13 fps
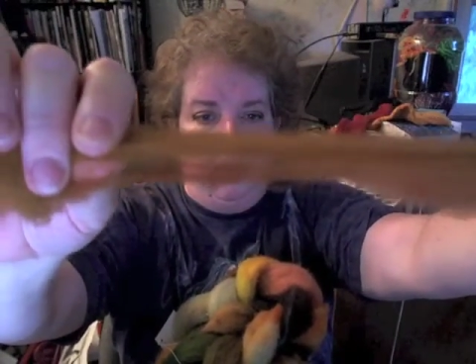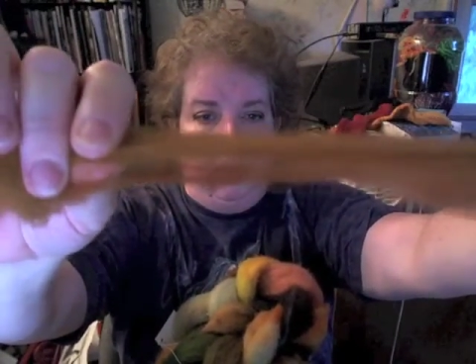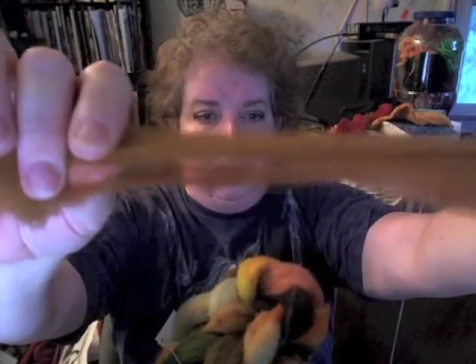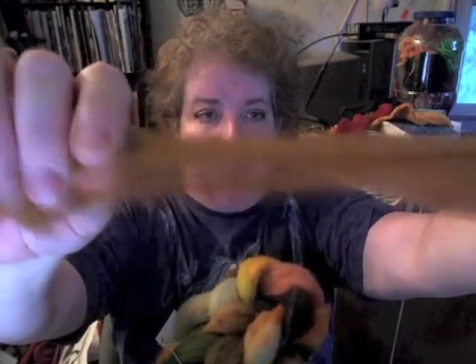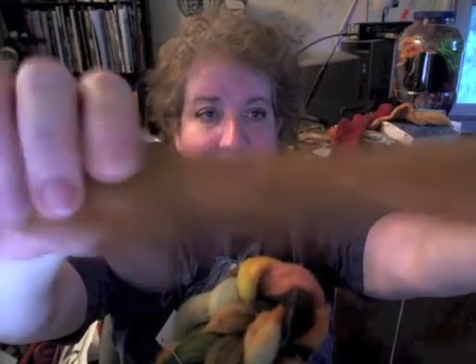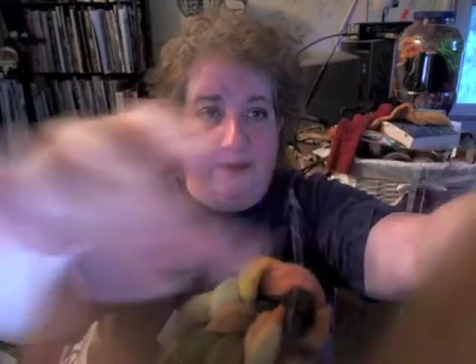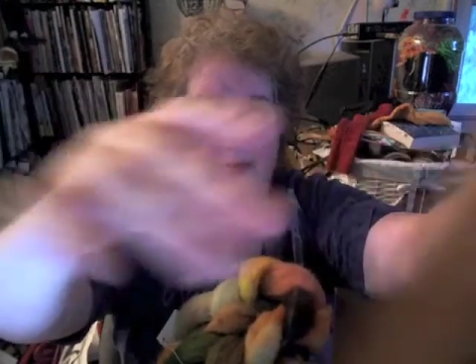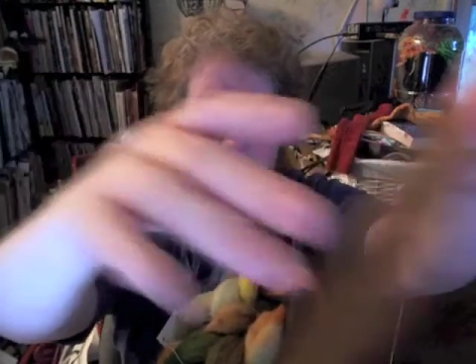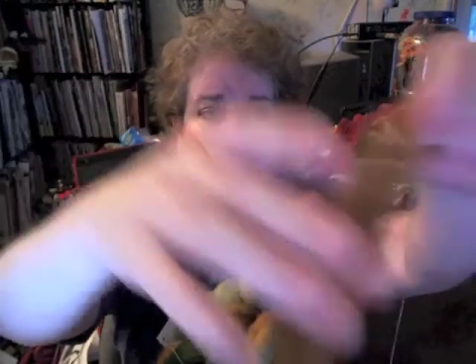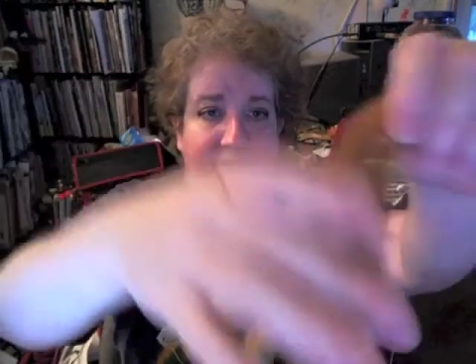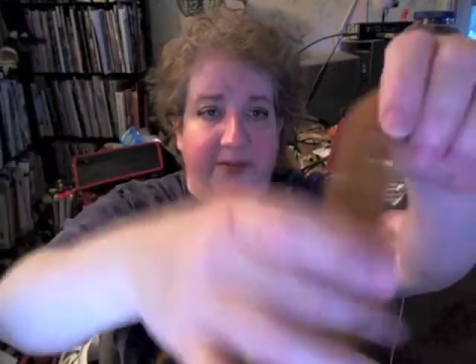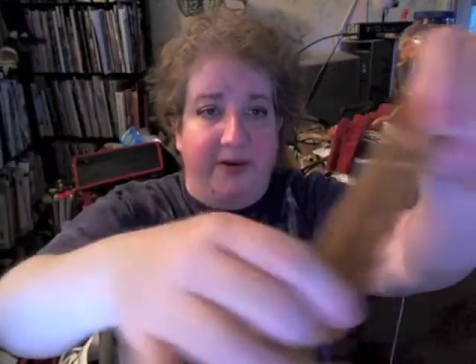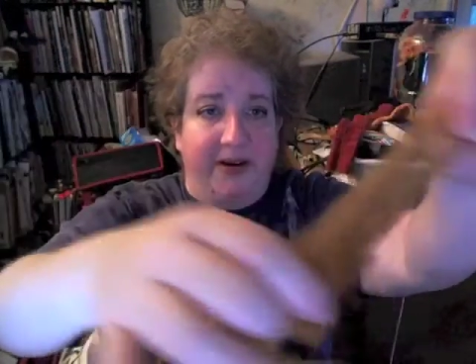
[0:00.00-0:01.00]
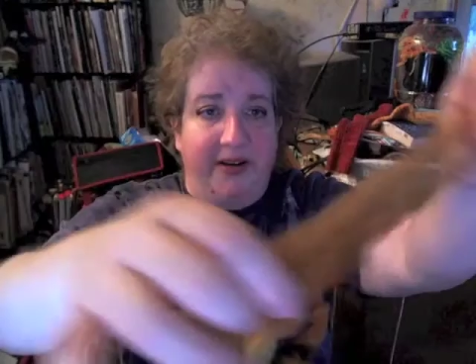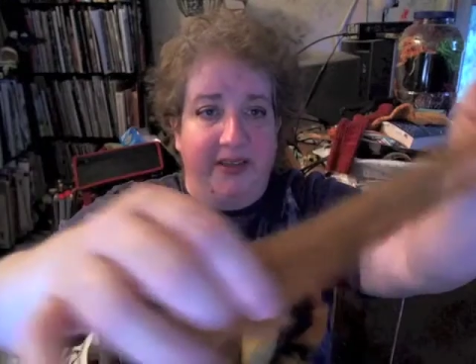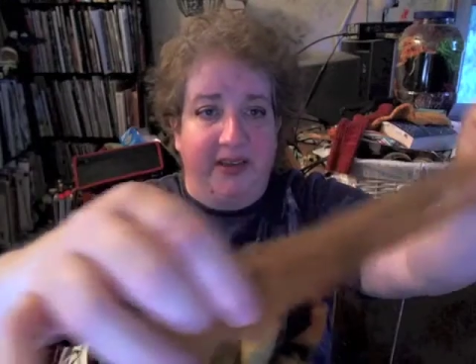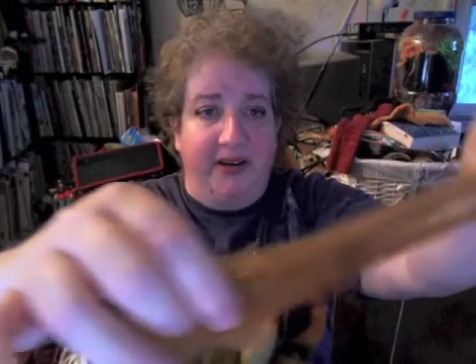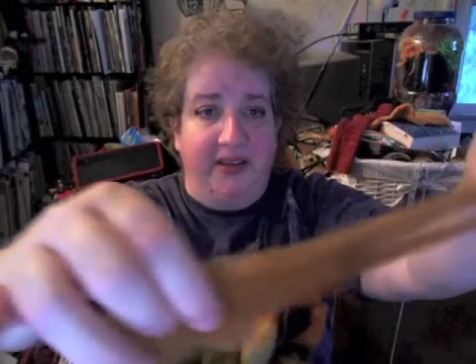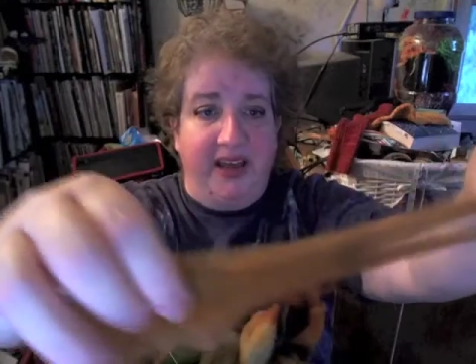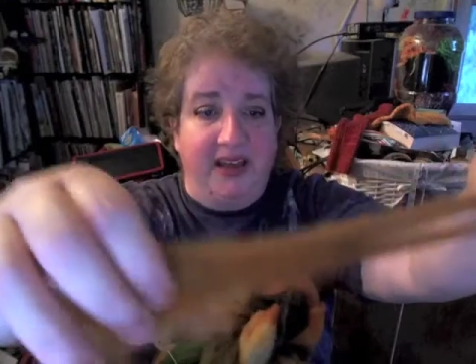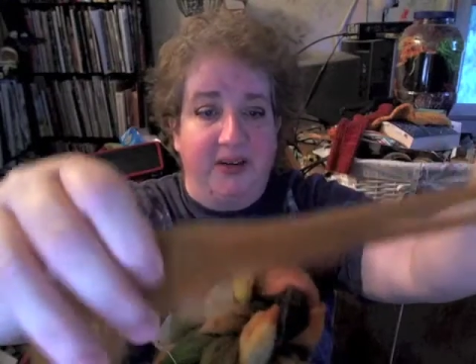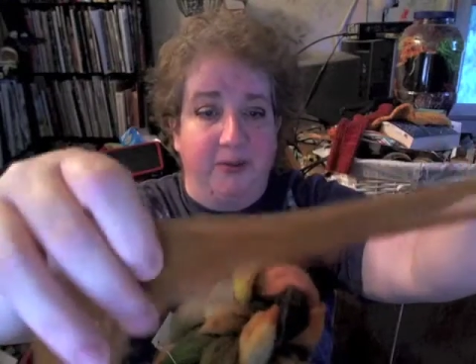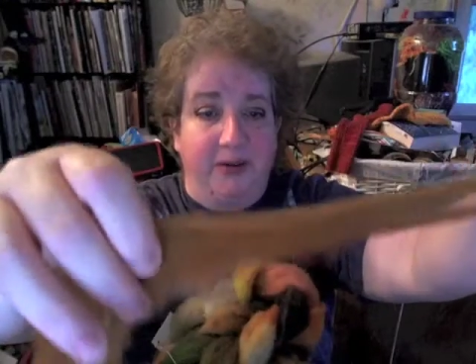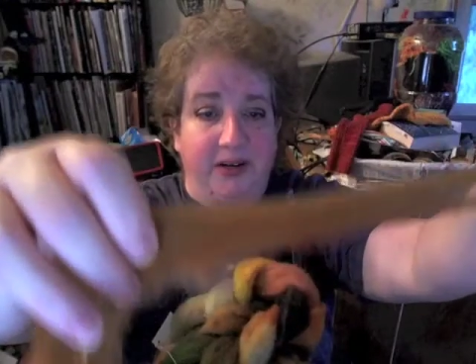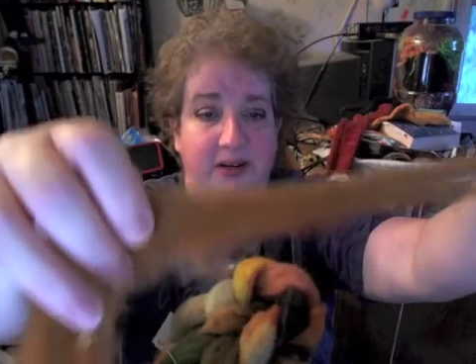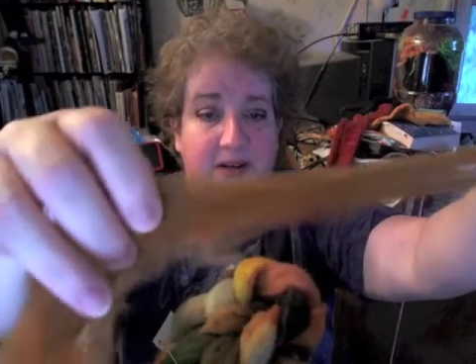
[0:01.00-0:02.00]
that pulls apart there. That's
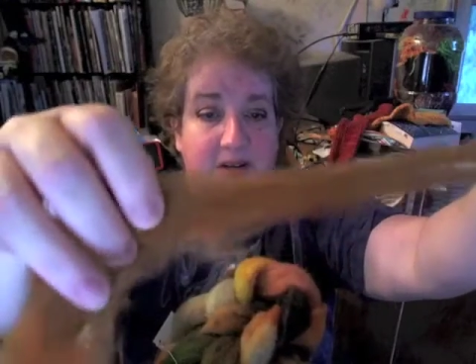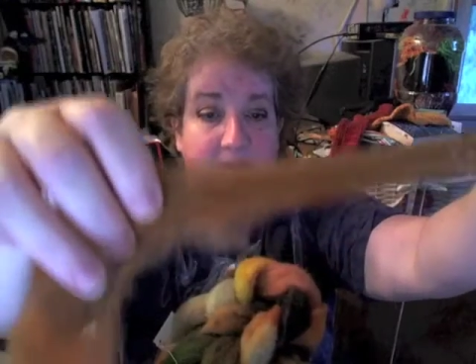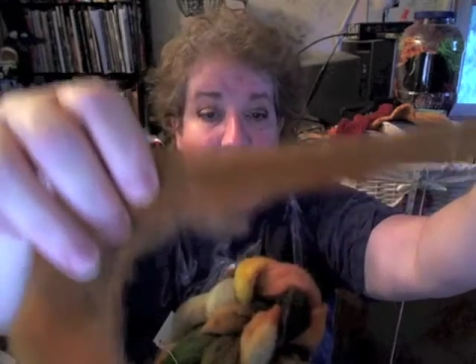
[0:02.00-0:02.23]
what you're looking